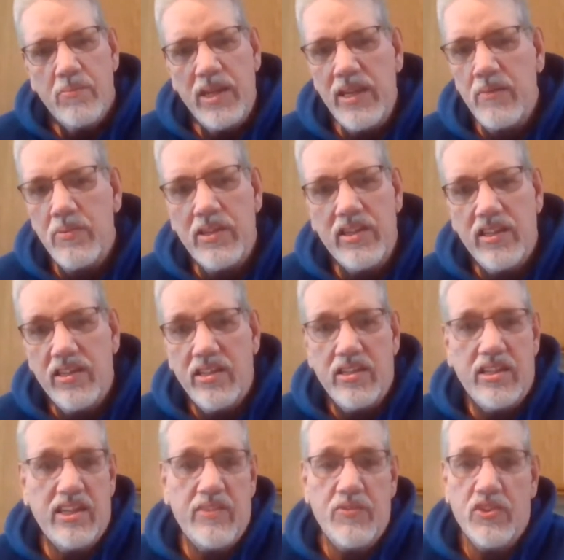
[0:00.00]
Maybe
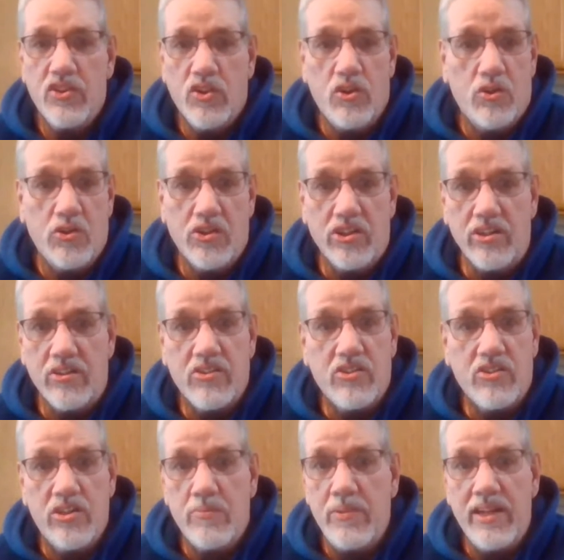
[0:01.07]
even lower. It
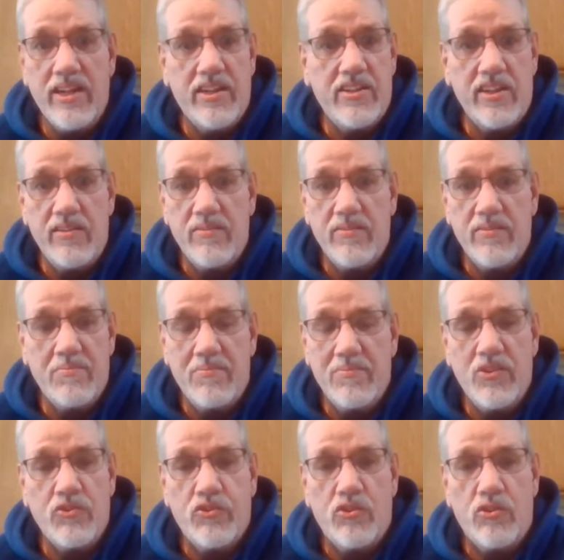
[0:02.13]
could have been
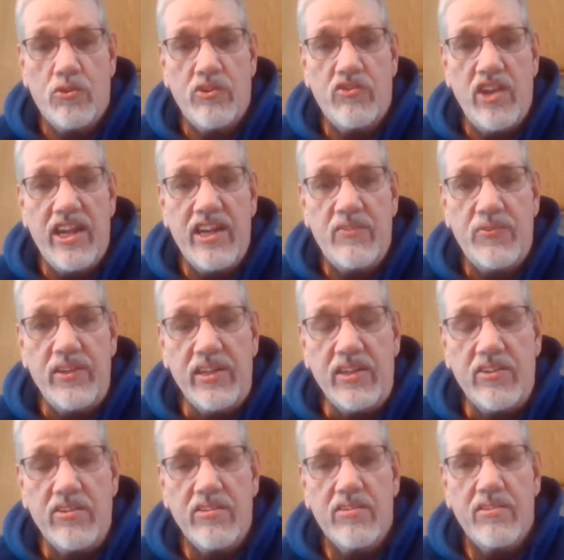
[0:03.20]
as low as 8 feet.